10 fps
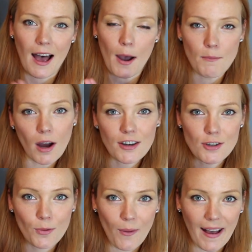I'm not
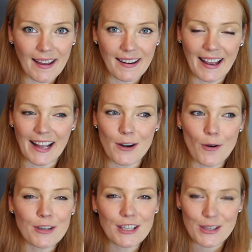sure what and I
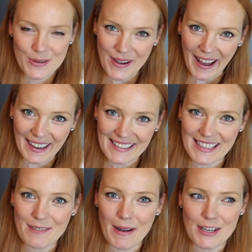know to you guys
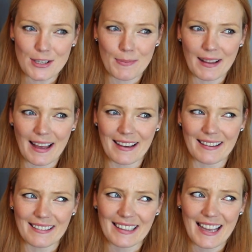it might just be like,
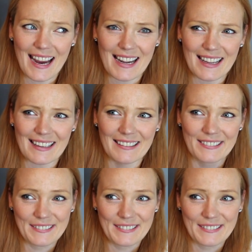Katie,